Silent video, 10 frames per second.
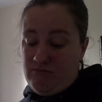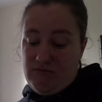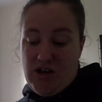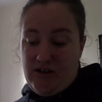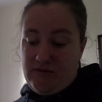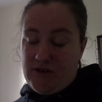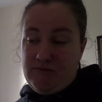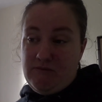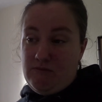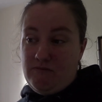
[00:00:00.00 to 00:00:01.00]
Like,
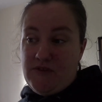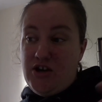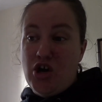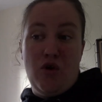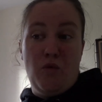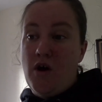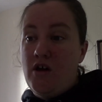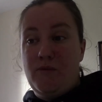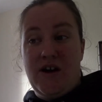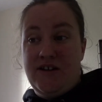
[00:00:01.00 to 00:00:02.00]
they know why
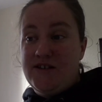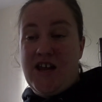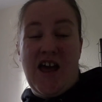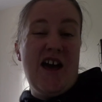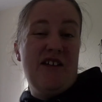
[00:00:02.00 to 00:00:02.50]
I went into care.